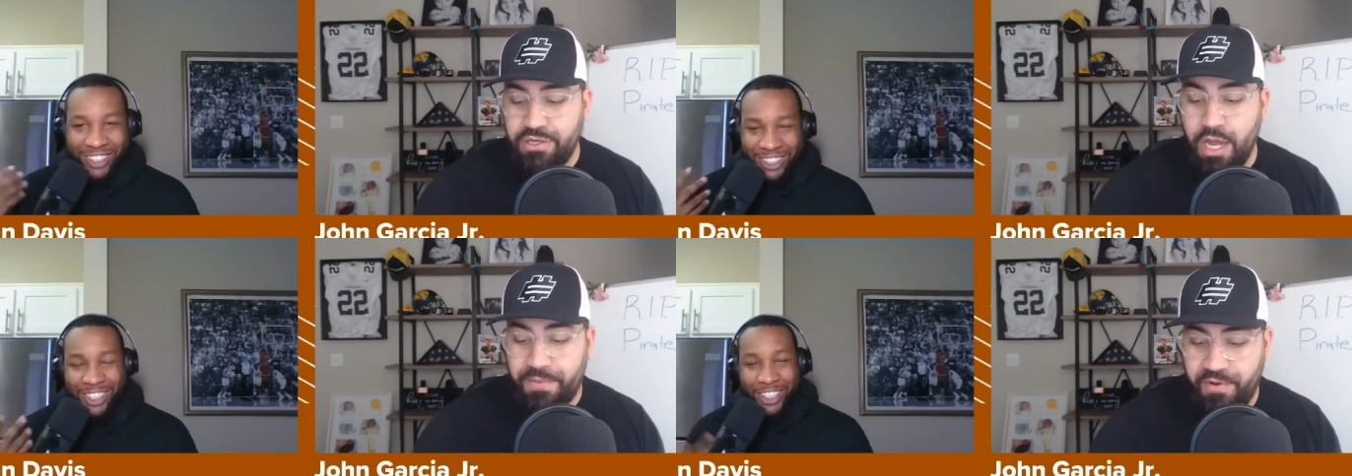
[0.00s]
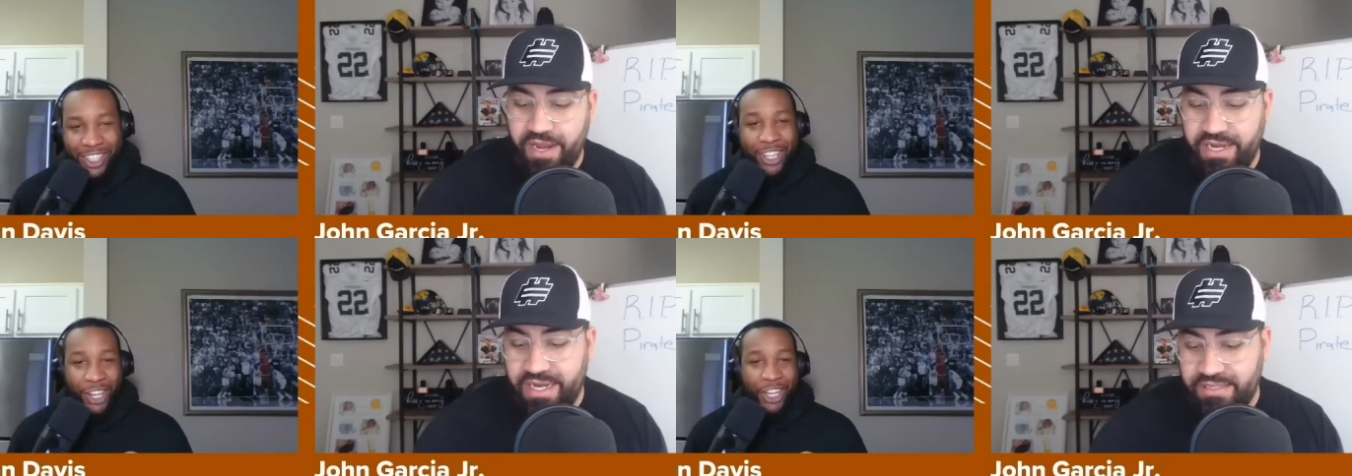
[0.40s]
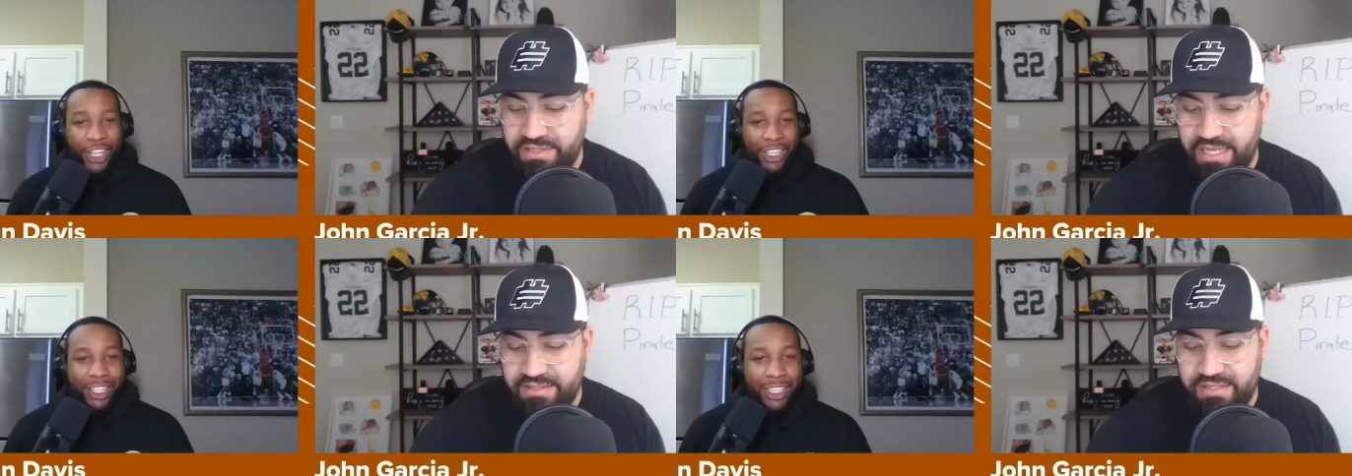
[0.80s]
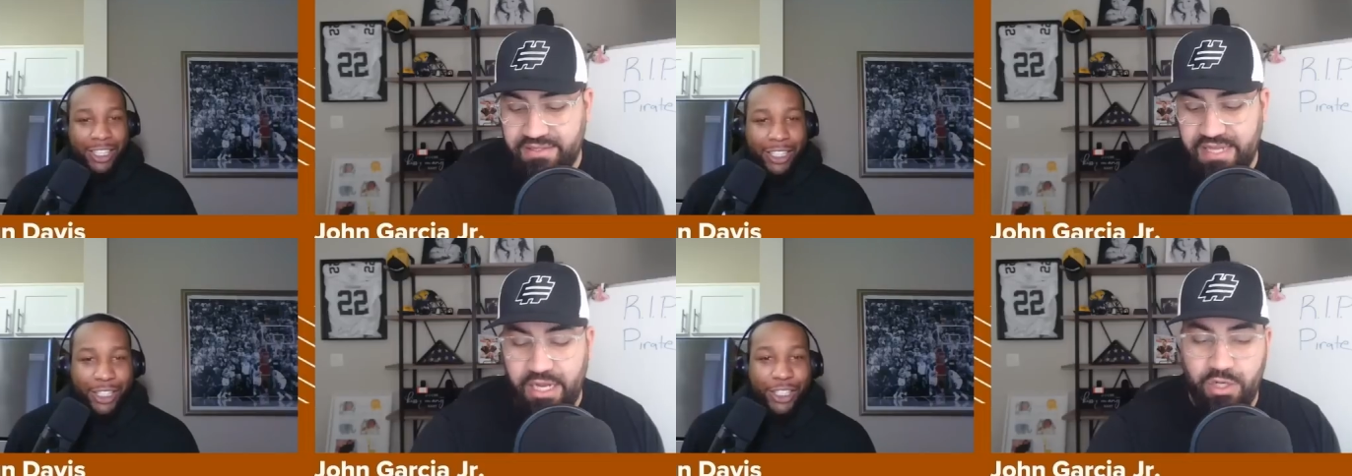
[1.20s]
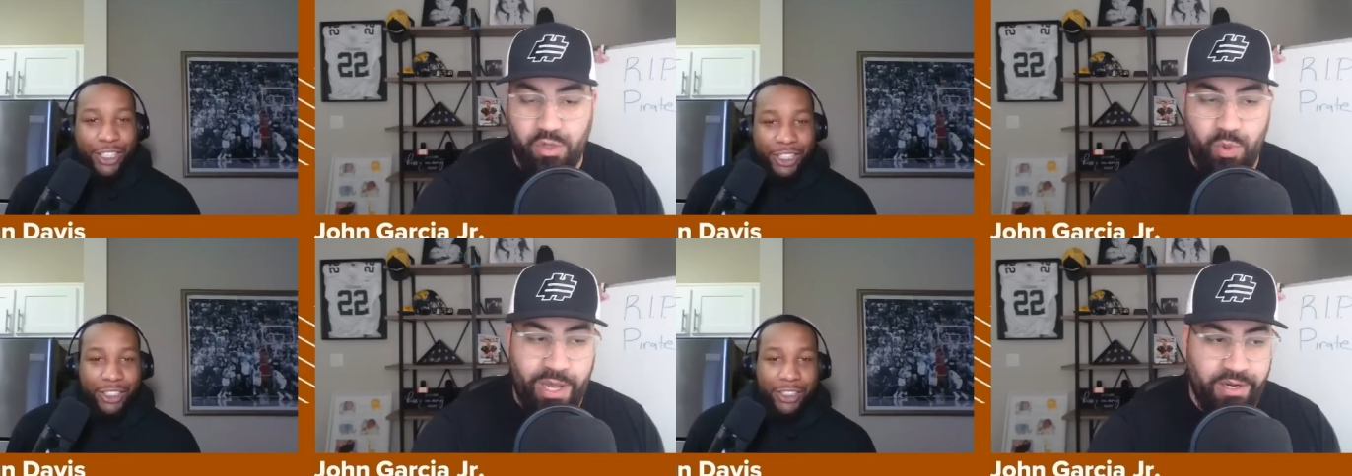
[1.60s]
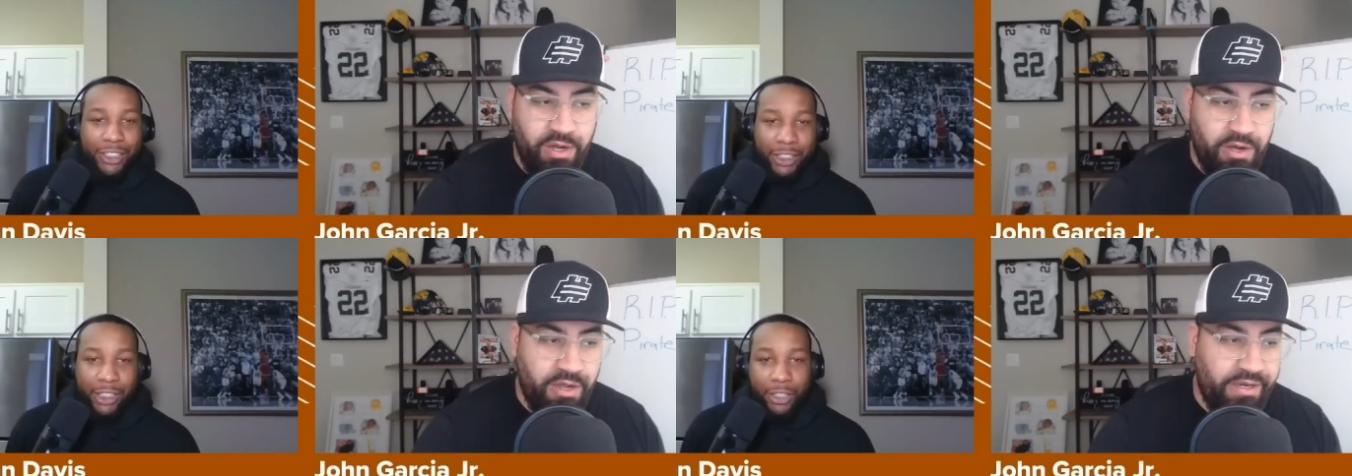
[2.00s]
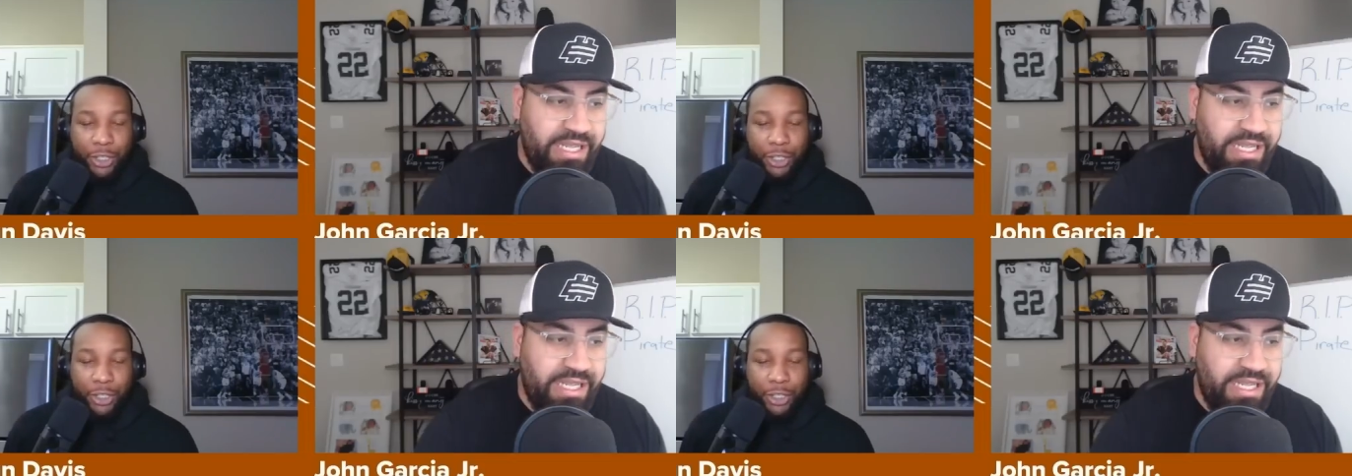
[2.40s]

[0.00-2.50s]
Speaker 1: You upgraded as as the cycle went on,